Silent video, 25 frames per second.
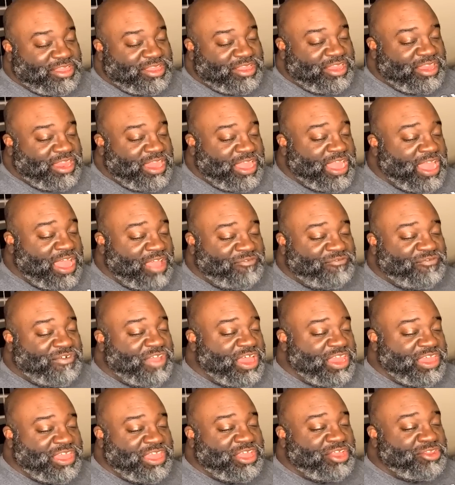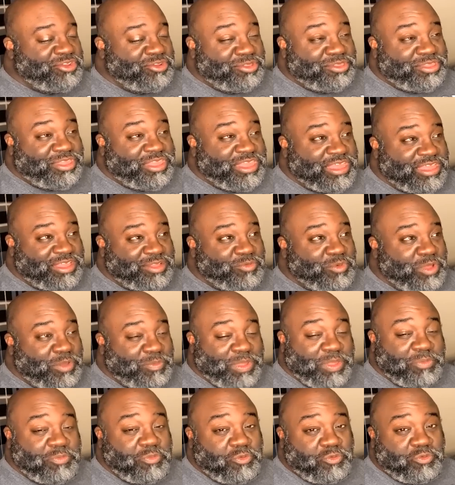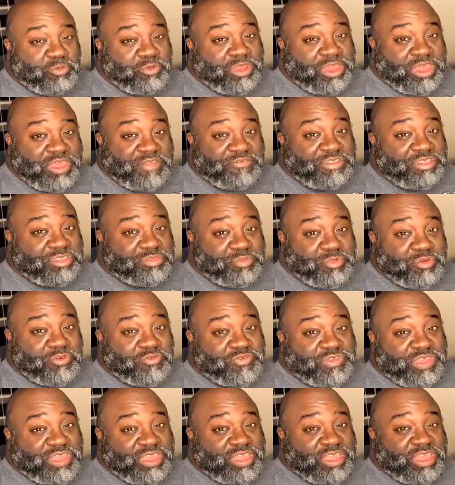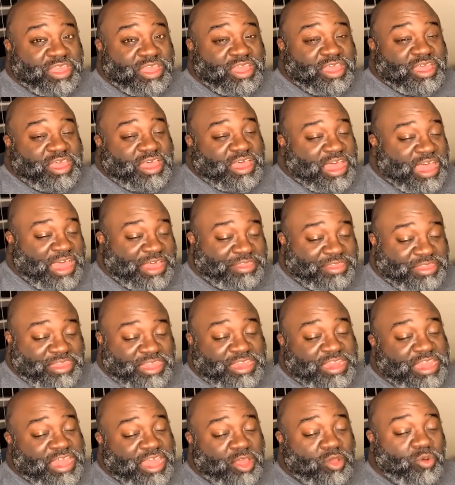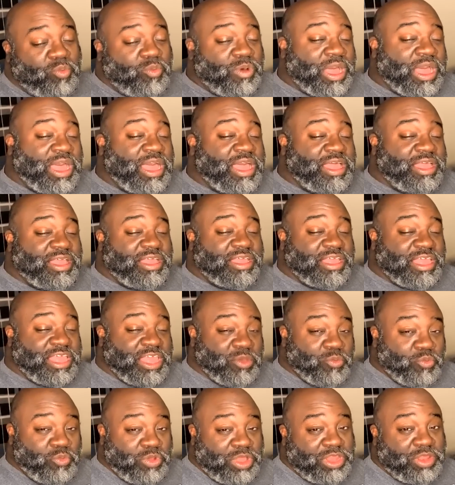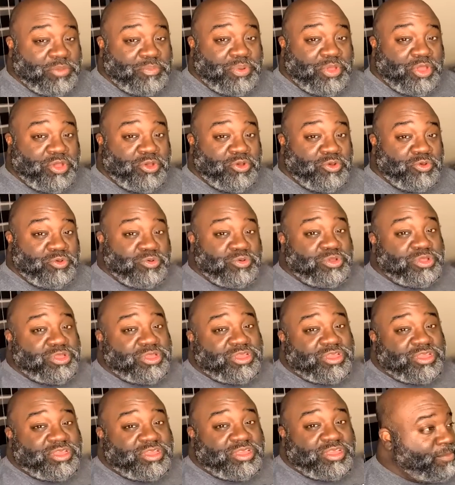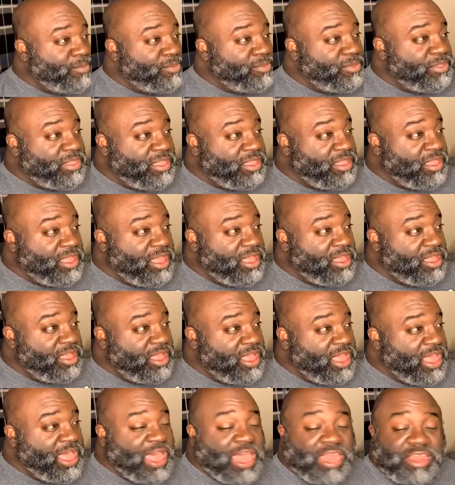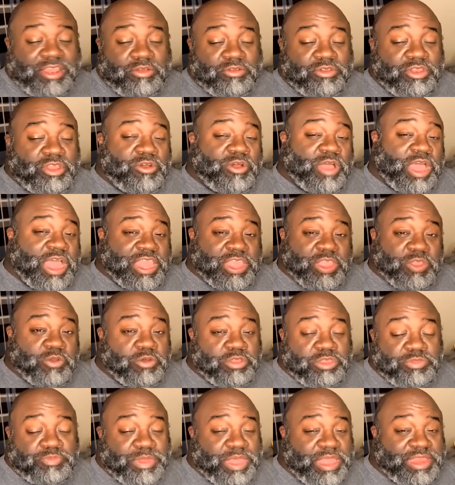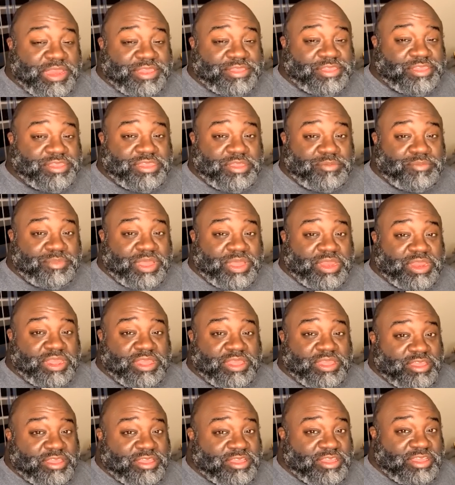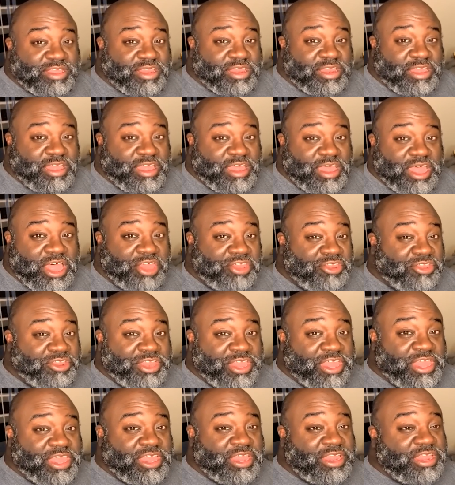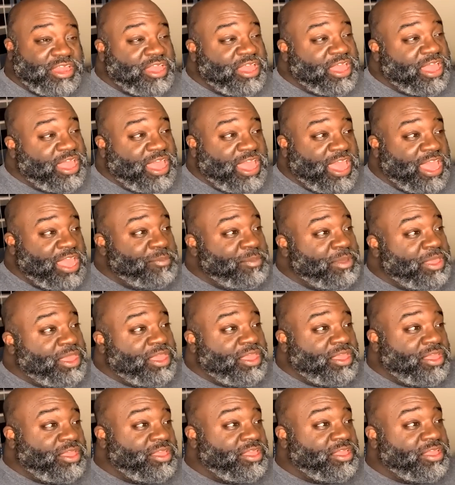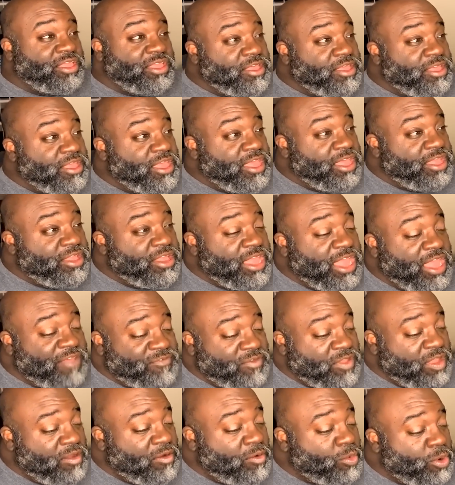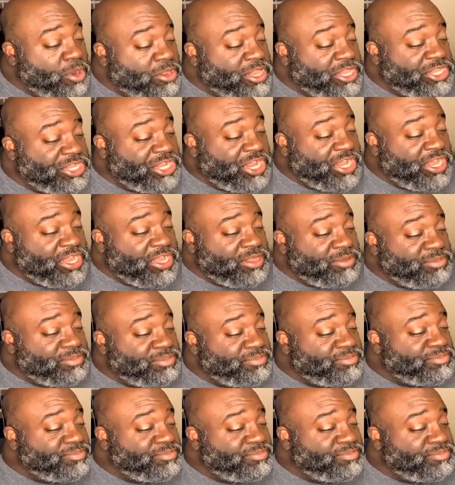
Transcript: Like, I finally understand why people love this movie. I see now why it won the poll. I don't know how you explain this to somebody other than, hey man, have you ever worked a job?